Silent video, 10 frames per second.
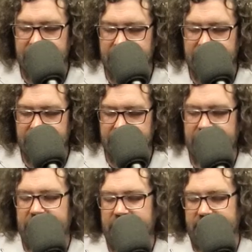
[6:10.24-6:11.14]

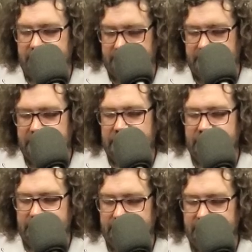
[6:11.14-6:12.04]

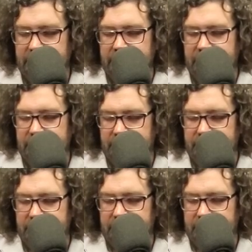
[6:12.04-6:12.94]

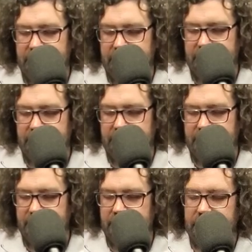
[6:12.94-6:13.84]

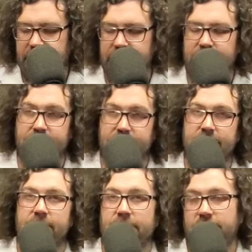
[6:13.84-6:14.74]

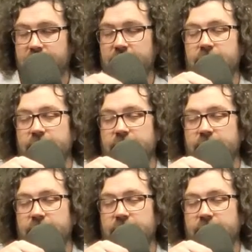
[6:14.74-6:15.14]
This person isn't speaking.